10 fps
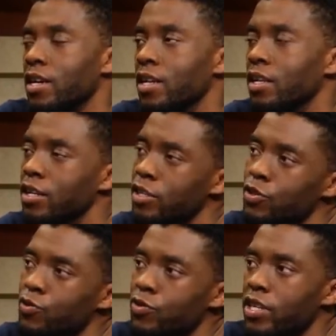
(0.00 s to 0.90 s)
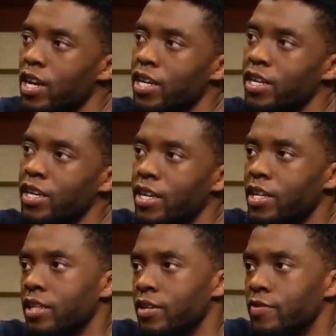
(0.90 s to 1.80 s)
A luxury I
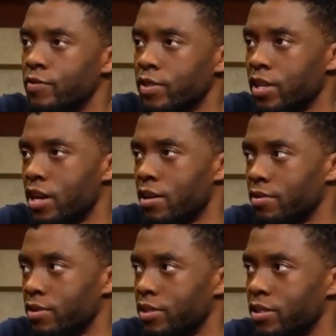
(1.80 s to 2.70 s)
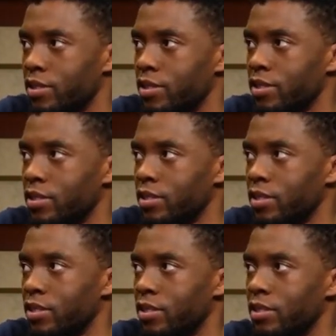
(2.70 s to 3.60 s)
can't live without.
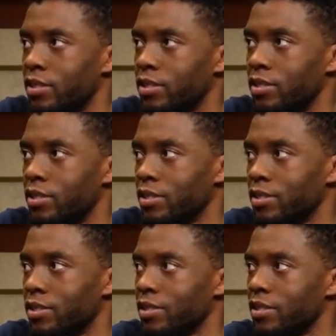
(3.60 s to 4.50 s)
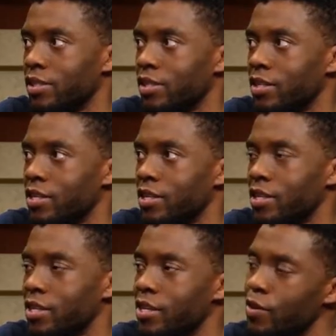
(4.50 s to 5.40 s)
Jesus.
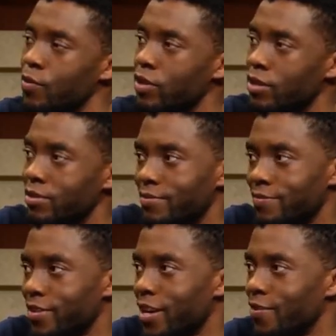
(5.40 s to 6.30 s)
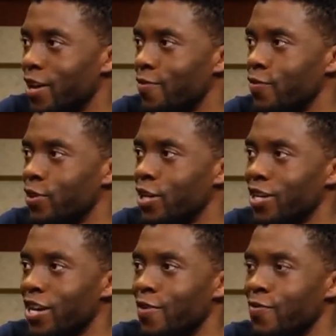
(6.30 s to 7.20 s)
Well, I feel
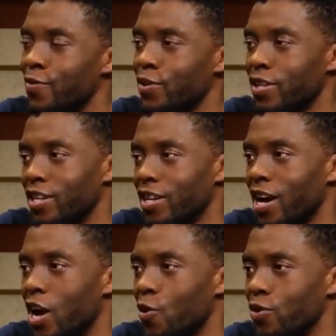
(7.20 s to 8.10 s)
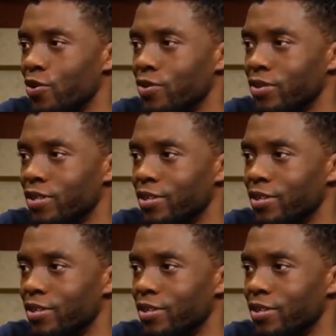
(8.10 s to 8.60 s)
like our